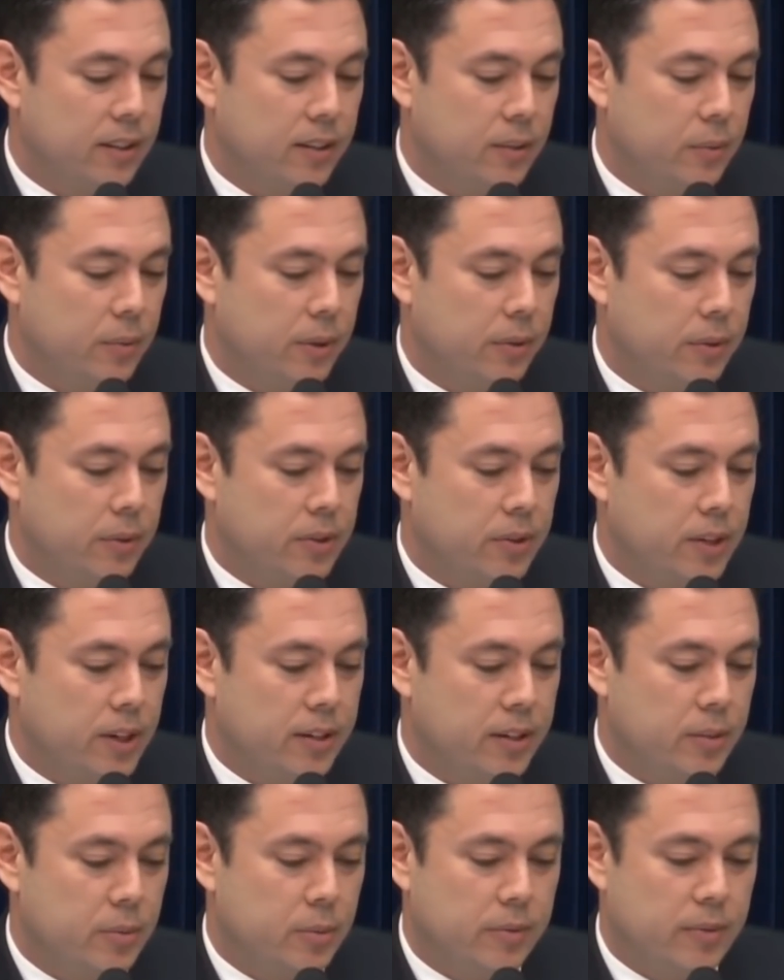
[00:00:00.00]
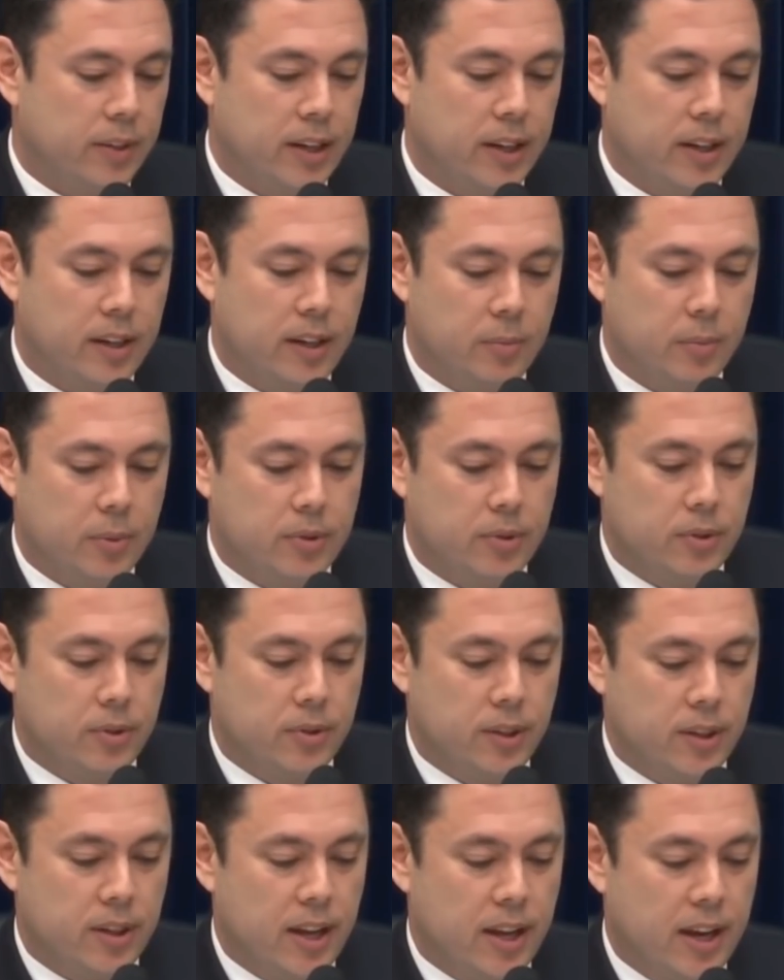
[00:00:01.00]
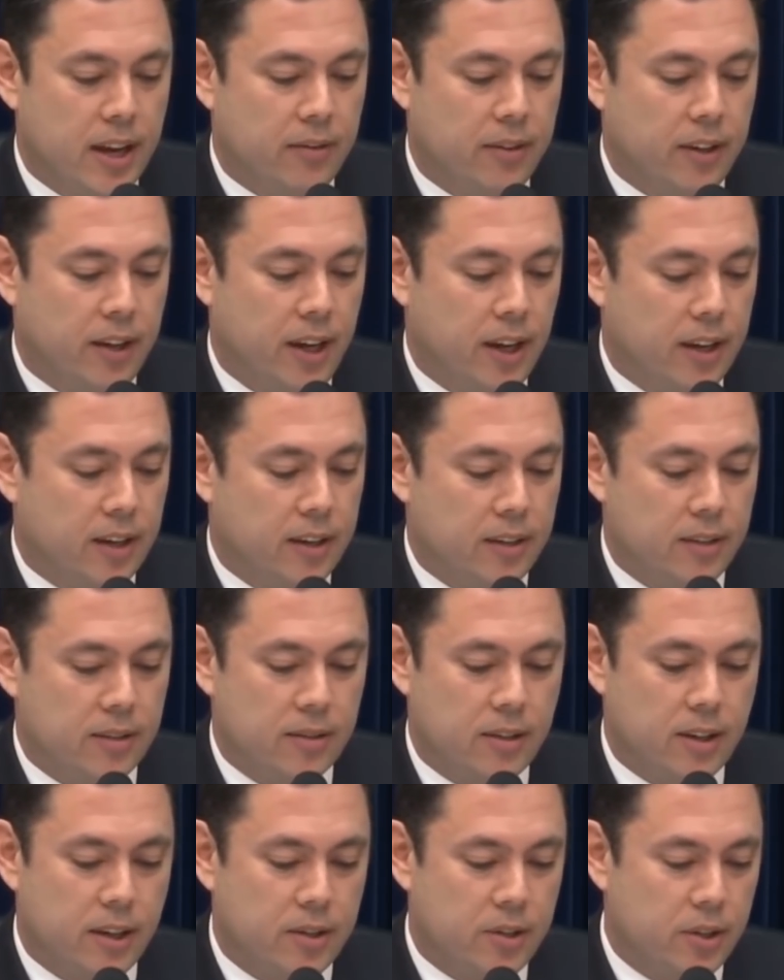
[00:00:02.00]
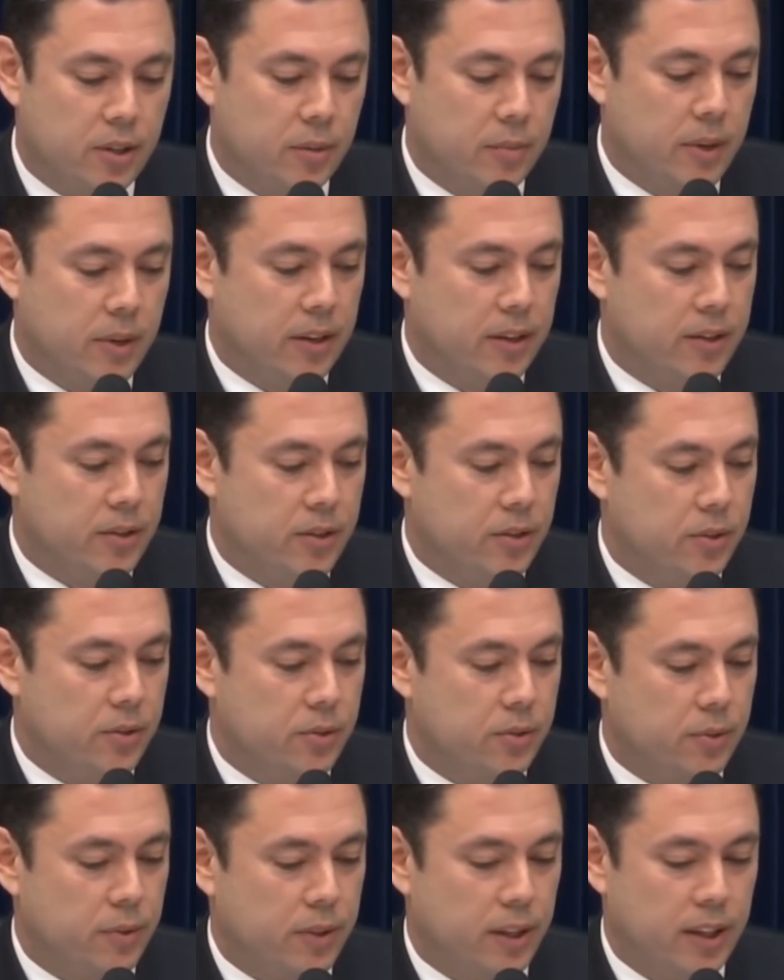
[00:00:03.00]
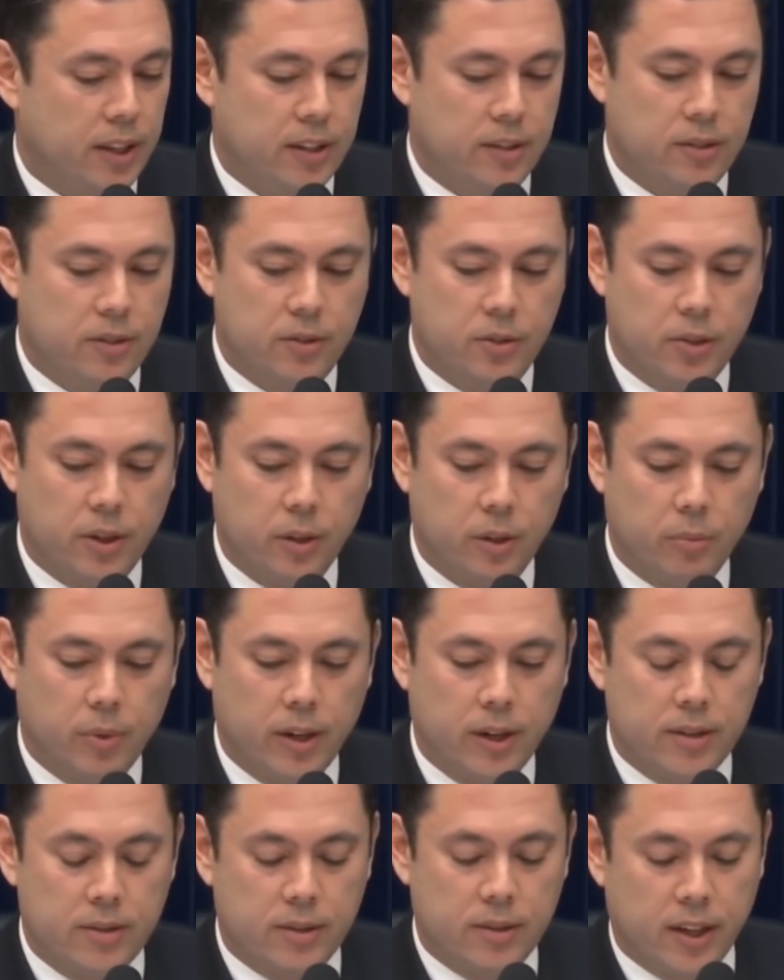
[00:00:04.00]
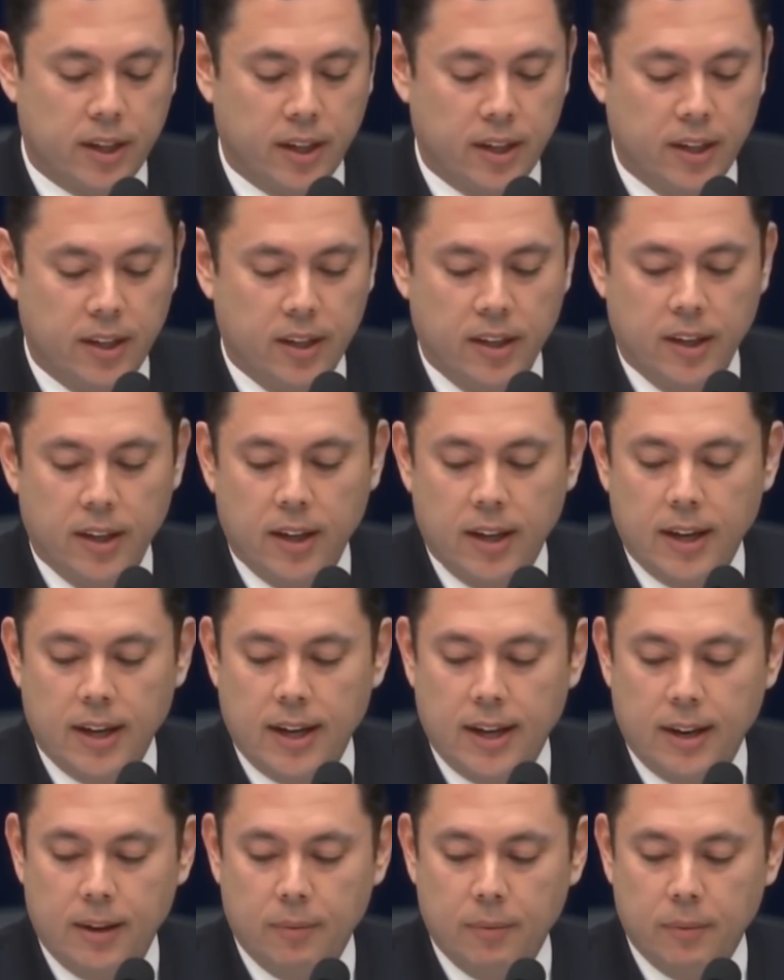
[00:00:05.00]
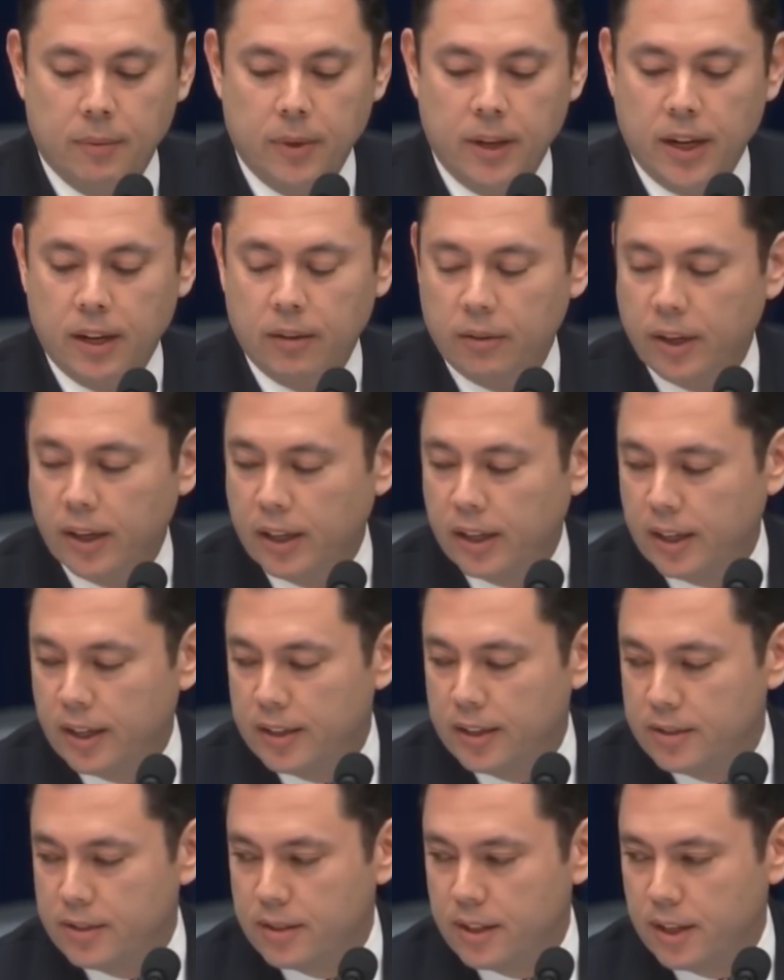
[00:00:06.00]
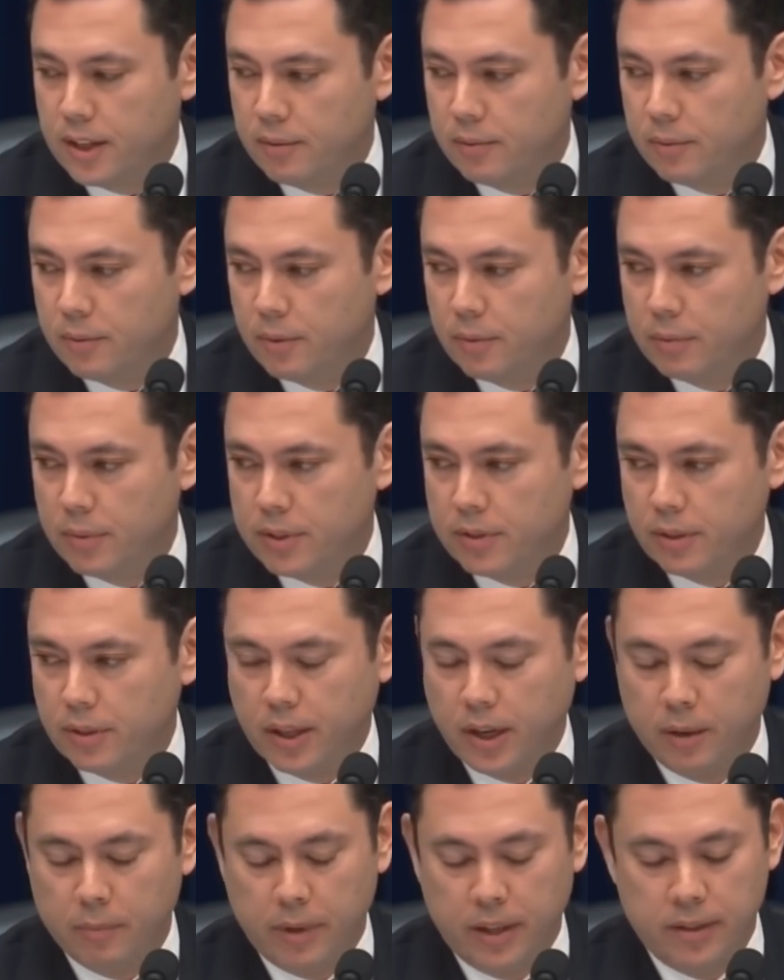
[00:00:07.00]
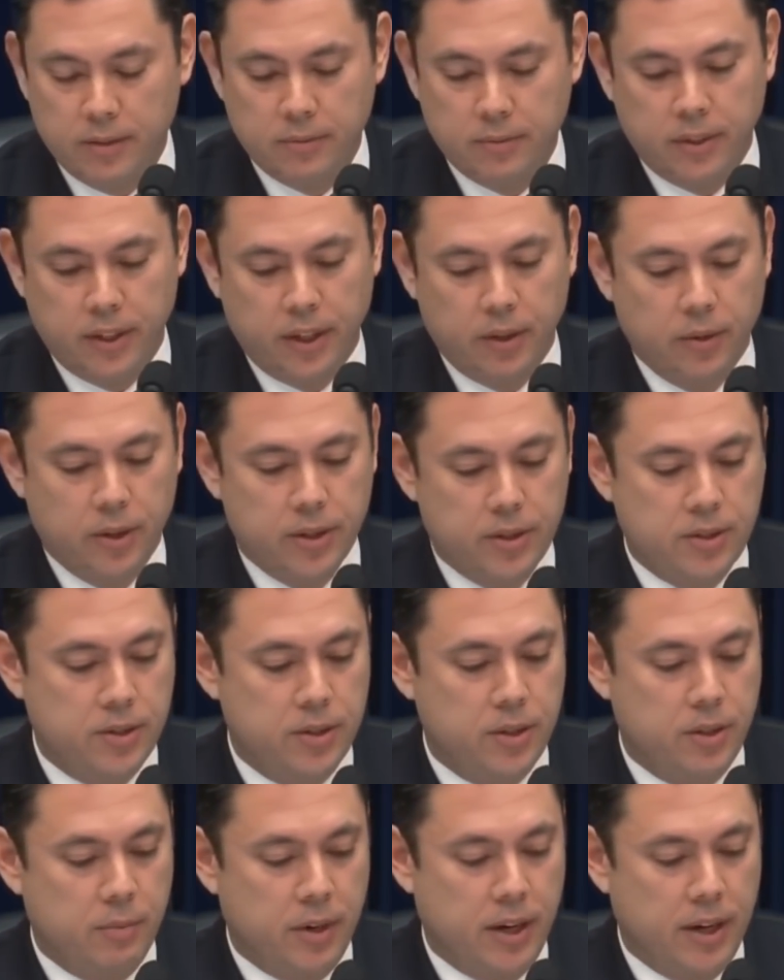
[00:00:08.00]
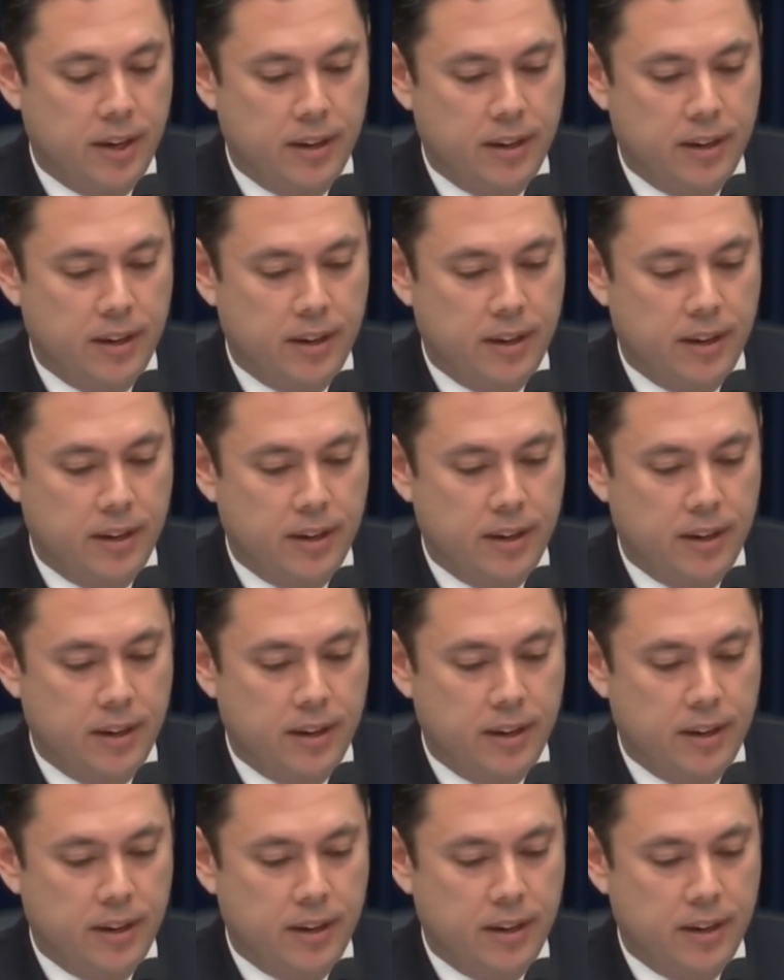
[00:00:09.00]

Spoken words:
We were trying to provide an opportunity to have a candid discussion about issues related to drug pricing. We now recognize Mr. Cummings for any questions he might have.